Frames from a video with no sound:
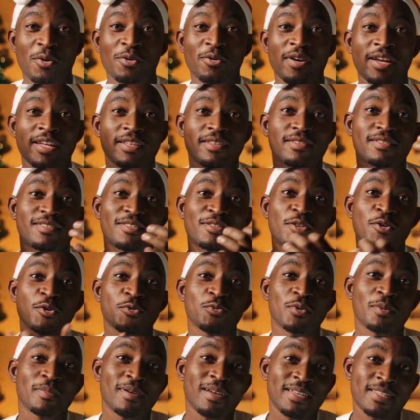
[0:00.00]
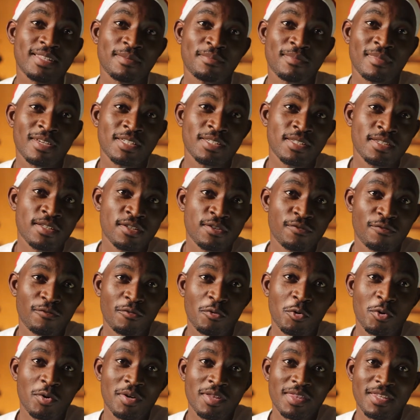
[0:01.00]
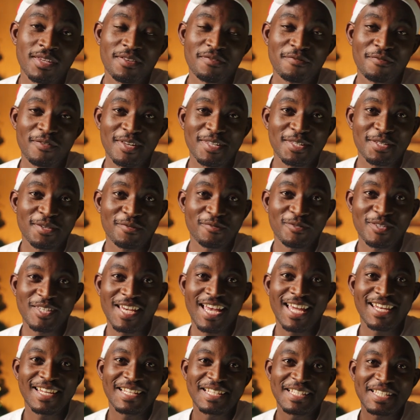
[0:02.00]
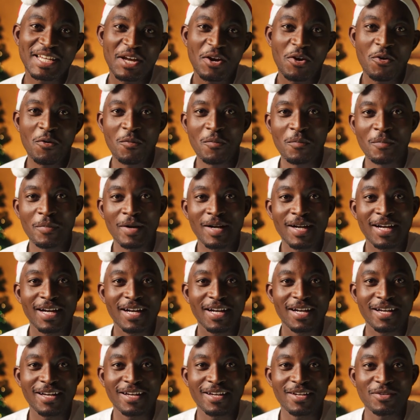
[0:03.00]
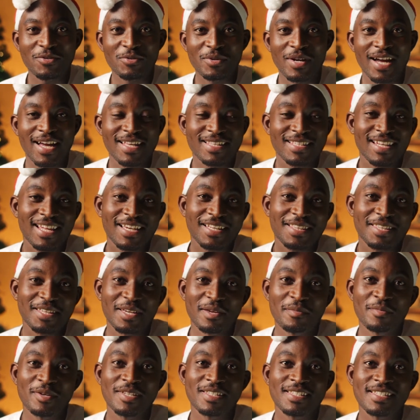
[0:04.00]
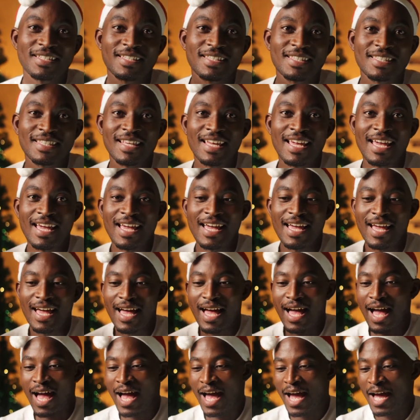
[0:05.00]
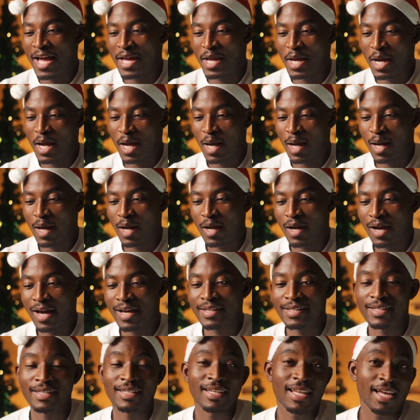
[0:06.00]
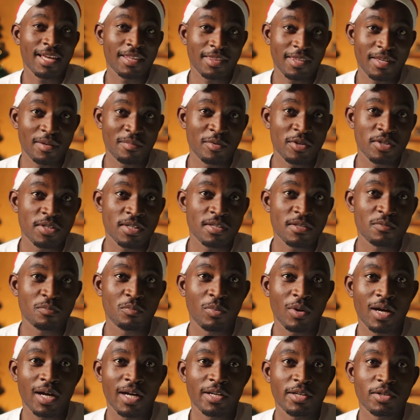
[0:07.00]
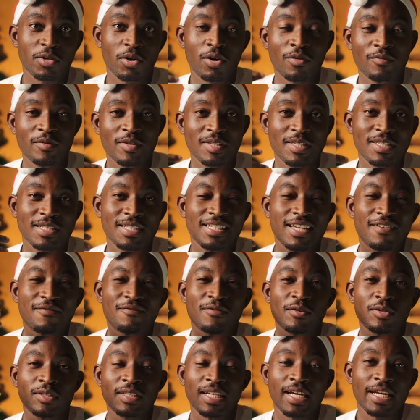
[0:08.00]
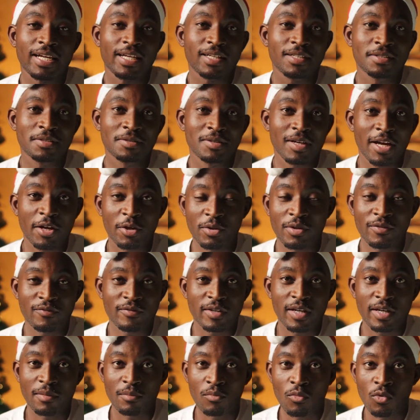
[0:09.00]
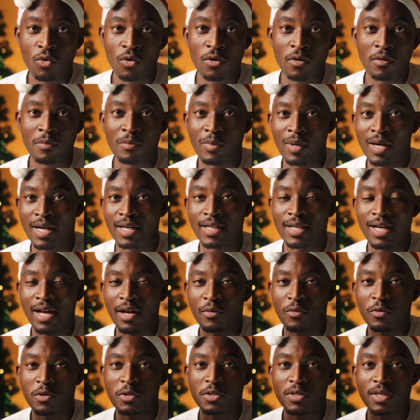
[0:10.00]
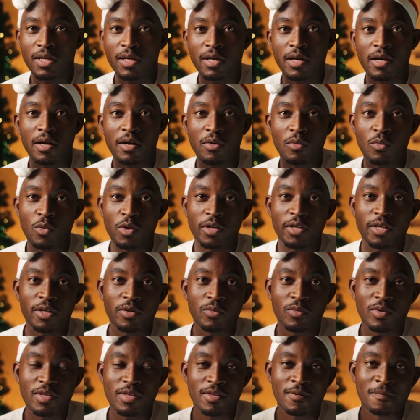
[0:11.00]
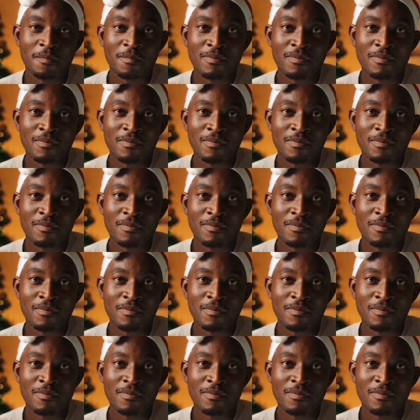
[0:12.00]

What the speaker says: Great, those were my submissions for the Festive challenge. I hope you guys like the images. I did like the images, but obviously I felt like I could have done more, but I was working with